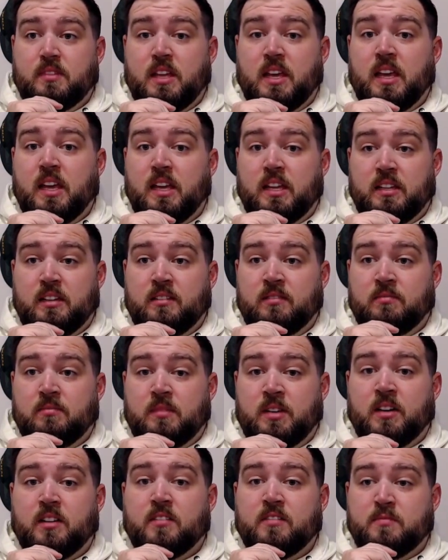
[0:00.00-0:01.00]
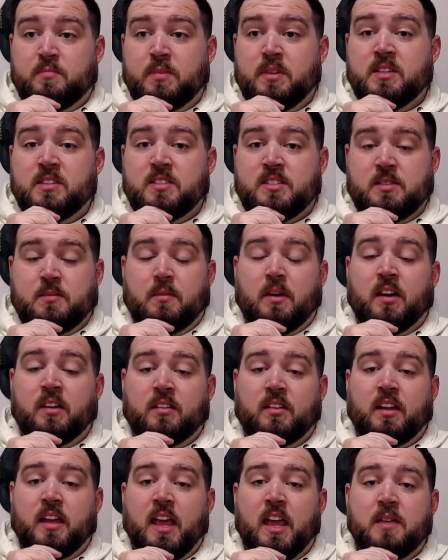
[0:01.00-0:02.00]
And there have been some
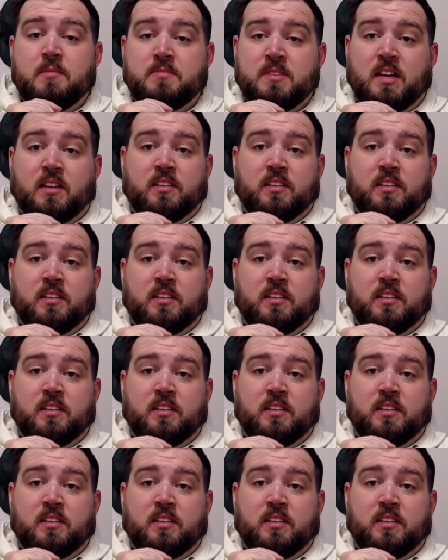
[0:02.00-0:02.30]
ugly games